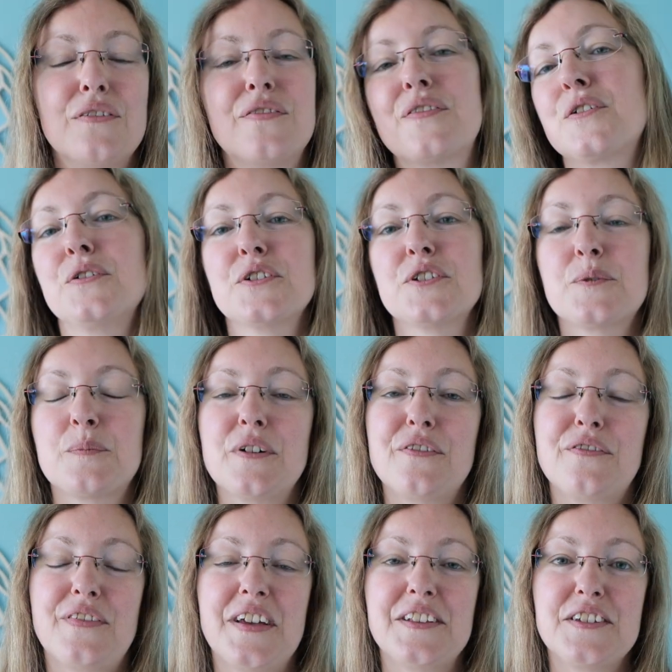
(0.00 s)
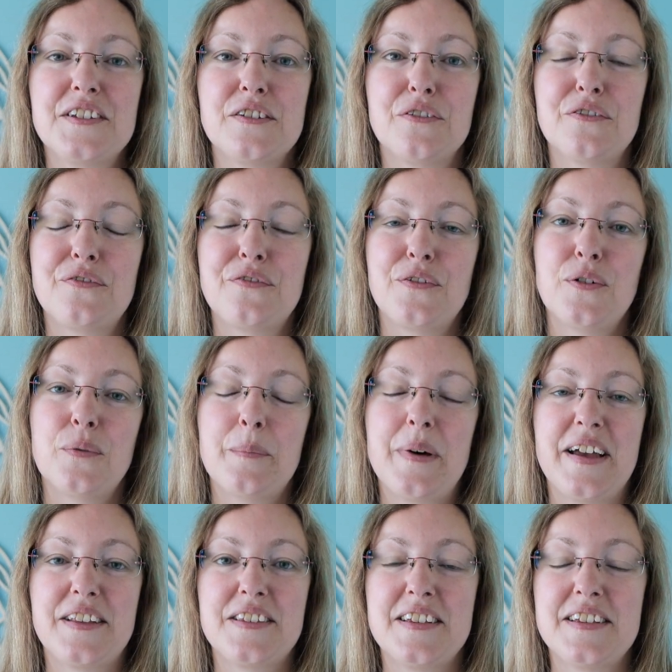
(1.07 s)
Of course, prevention of fur
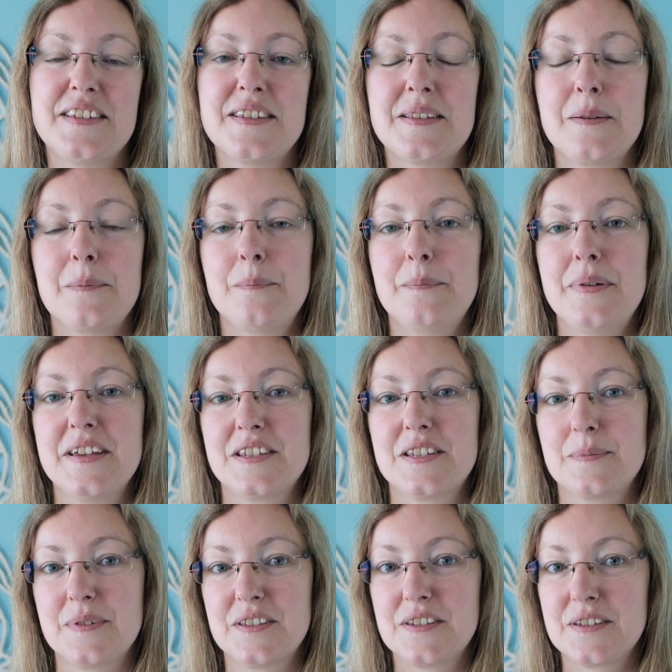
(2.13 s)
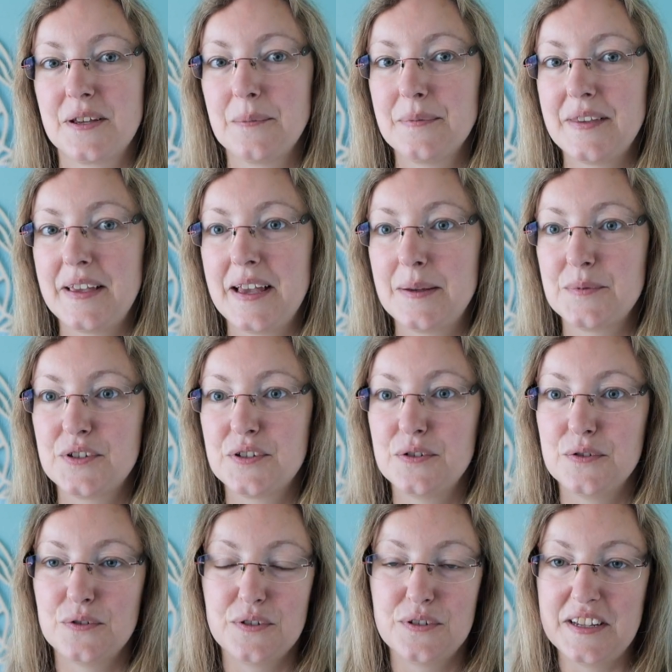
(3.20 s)
mats is the best, but sometimes
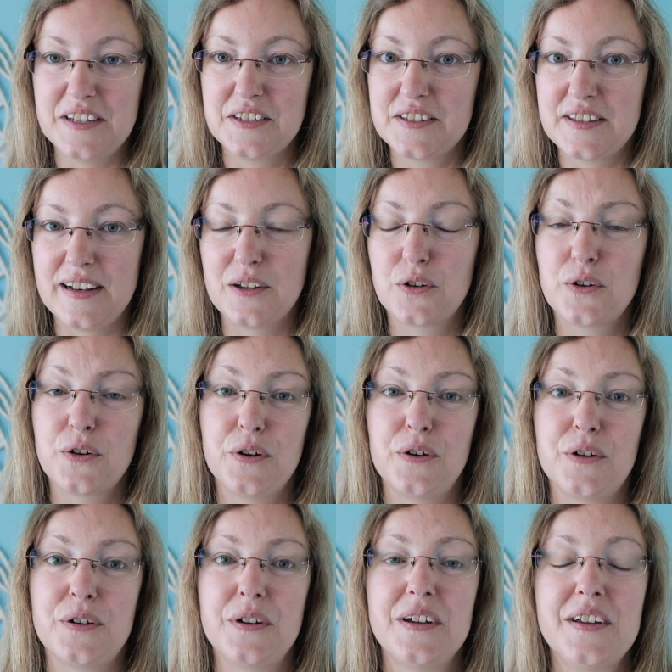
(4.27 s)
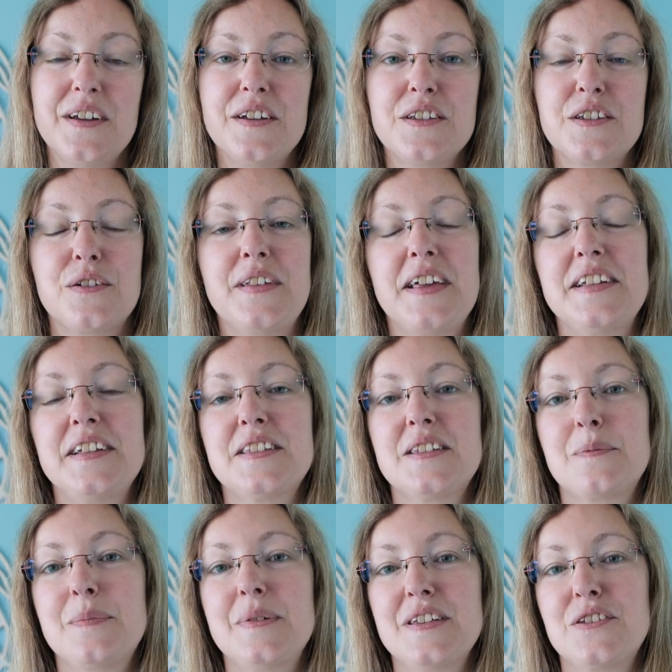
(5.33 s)
they still occur. So then
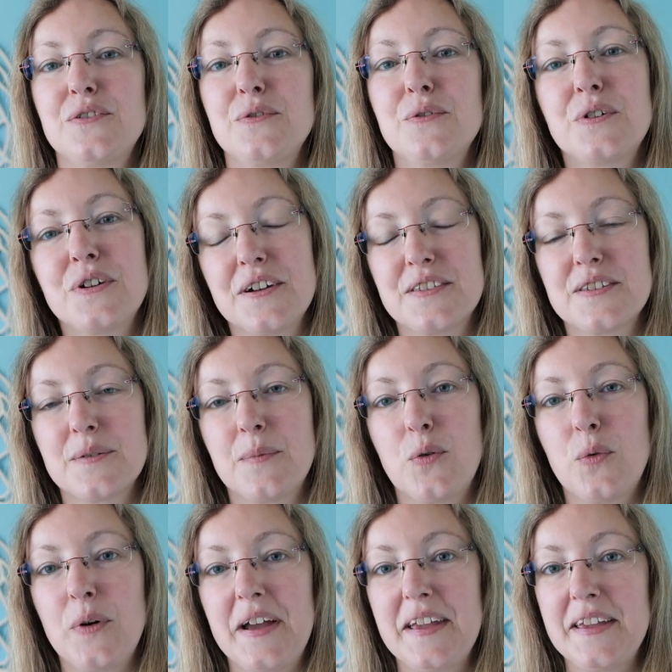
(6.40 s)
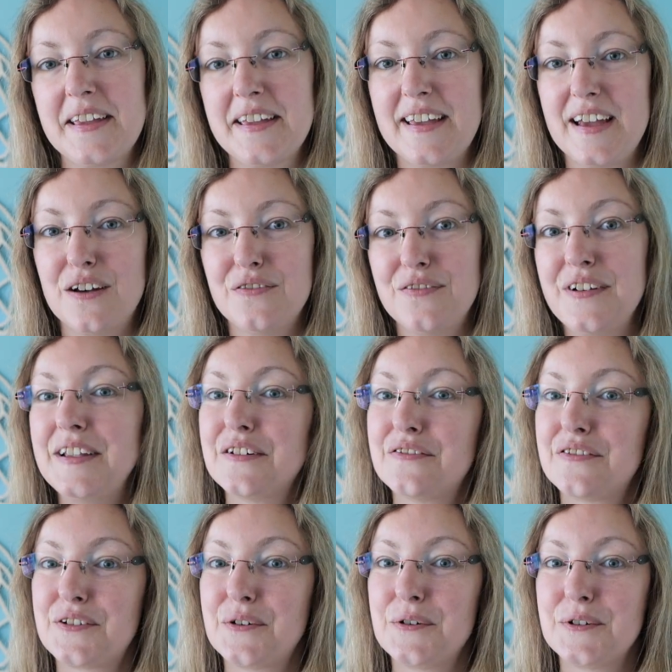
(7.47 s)
it's best to cut them away, carefully
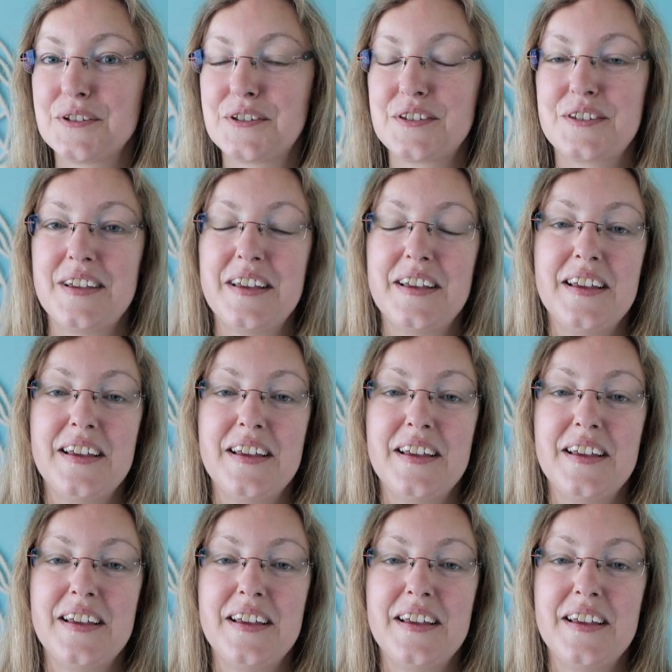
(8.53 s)
of course.